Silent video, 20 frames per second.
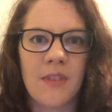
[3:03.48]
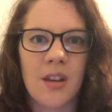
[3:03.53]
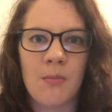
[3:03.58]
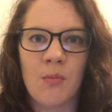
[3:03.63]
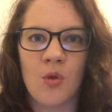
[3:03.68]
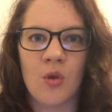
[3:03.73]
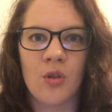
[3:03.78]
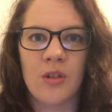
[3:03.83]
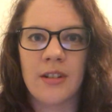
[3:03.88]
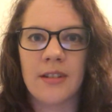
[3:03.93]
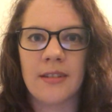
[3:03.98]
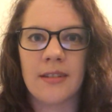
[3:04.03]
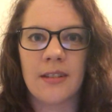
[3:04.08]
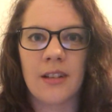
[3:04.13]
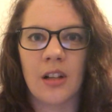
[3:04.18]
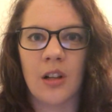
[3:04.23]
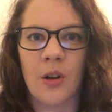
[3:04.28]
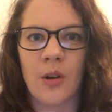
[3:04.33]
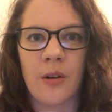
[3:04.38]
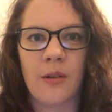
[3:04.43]
Gamora's
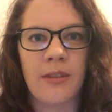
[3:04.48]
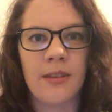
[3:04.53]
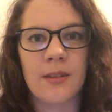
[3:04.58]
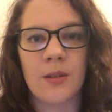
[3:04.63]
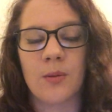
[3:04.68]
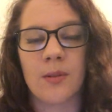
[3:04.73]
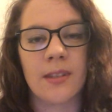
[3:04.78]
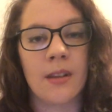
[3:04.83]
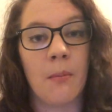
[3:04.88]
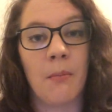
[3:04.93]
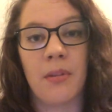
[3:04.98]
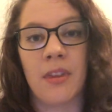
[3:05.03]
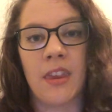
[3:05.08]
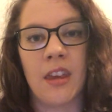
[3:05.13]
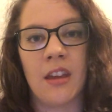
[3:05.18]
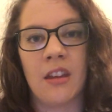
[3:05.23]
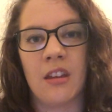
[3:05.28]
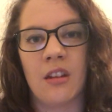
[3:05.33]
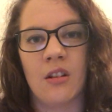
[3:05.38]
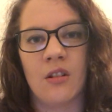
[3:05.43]
clothes or
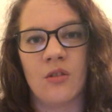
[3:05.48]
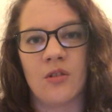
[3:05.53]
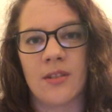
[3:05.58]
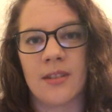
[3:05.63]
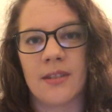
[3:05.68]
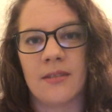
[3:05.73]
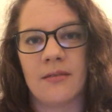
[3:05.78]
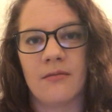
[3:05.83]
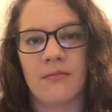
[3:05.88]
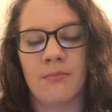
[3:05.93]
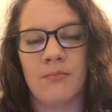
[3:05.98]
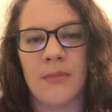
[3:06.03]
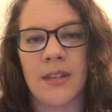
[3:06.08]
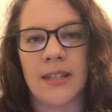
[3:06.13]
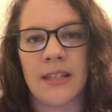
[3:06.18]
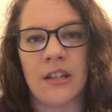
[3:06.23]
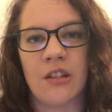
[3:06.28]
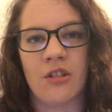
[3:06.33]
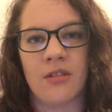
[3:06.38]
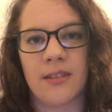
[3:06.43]
something, just
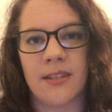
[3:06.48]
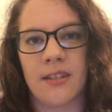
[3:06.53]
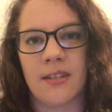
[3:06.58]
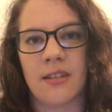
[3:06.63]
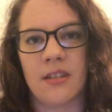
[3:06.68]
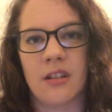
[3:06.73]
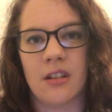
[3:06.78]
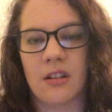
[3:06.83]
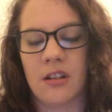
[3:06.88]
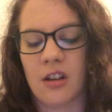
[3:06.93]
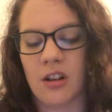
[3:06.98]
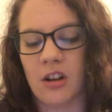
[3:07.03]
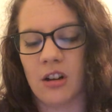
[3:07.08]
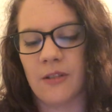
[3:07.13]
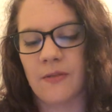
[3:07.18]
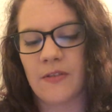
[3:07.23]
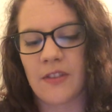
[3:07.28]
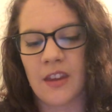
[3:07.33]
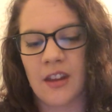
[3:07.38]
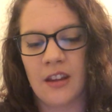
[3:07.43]
missing her sister,
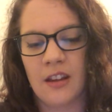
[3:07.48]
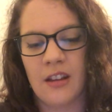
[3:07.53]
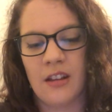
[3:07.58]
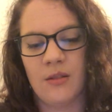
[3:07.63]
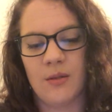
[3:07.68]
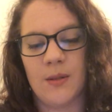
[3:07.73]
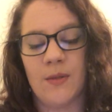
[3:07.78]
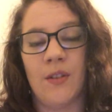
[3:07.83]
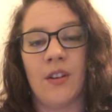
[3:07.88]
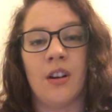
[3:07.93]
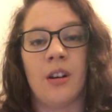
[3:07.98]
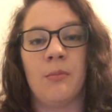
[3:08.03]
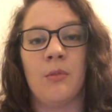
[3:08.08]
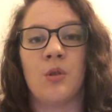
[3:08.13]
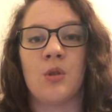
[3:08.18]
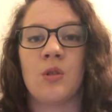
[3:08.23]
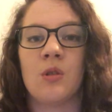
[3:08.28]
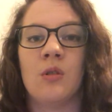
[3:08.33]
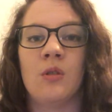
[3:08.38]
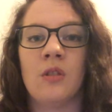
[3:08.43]
It's very
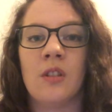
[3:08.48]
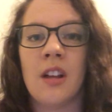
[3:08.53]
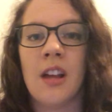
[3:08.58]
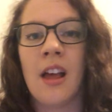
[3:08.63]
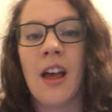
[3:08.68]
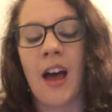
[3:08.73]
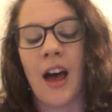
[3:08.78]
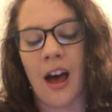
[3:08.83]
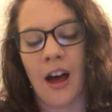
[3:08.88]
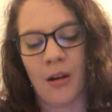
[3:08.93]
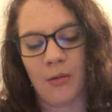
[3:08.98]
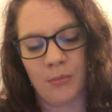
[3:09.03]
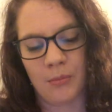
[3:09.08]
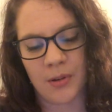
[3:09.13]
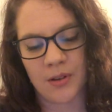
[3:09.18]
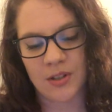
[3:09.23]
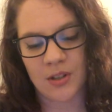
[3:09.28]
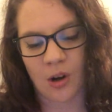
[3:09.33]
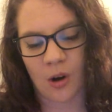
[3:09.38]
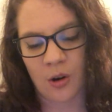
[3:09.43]
emotional.
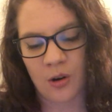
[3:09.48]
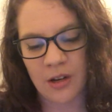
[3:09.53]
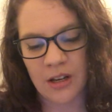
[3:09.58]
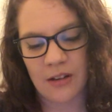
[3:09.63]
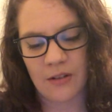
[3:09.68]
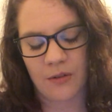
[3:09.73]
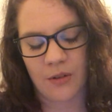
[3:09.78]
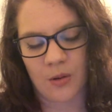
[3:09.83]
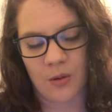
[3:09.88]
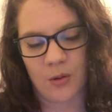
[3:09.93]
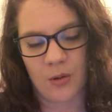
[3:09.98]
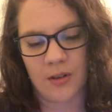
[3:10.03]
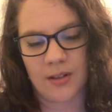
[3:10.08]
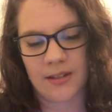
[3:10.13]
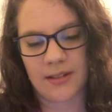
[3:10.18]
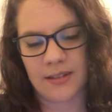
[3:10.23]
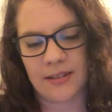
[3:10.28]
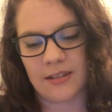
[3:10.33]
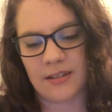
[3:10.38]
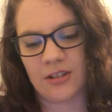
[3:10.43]
But Tony, of
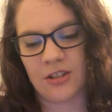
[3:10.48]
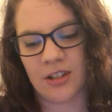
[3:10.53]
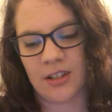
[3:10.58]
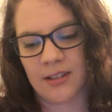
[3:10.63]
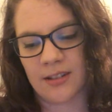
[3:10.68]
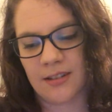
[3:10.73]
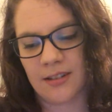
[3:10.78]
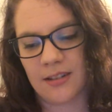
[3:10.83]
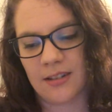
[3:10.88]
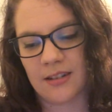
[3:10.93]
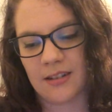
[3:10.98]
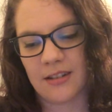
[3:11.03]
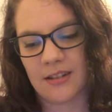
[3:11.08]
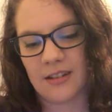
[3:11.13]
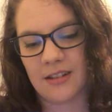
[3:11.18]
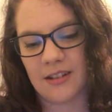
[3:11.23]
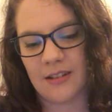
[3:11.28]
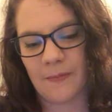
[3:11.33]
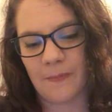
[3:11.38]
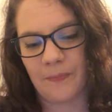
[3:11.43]
course, just
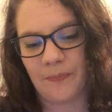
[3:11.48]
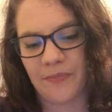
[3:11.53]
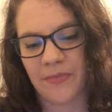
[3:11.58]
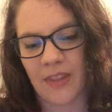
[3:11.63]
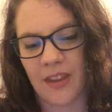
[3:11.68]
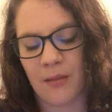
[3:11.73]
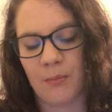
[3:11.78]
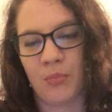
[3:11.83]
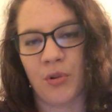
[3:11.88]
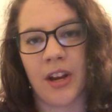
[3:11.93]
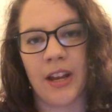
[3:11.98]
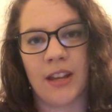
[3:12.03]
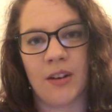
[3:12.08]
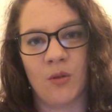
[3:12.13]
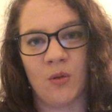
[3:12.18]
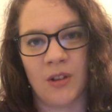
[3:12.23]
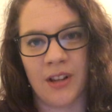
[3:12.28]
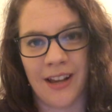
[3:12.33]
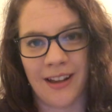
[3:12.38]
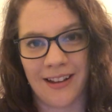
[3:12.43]
breaking
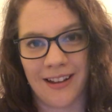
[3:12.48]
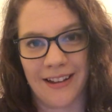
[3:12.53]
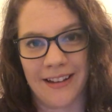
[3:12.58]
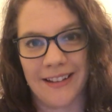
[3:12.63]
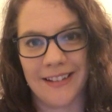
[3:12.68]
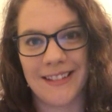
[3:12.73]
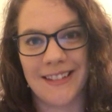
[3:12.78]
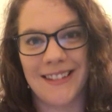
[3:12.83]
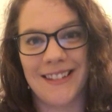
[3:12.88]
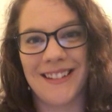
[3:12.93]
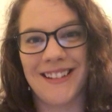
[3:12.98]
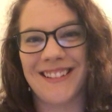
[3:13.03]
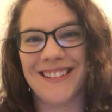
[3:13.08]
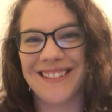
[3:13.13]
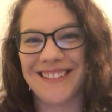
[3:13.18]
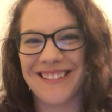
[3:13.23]
all our hearts,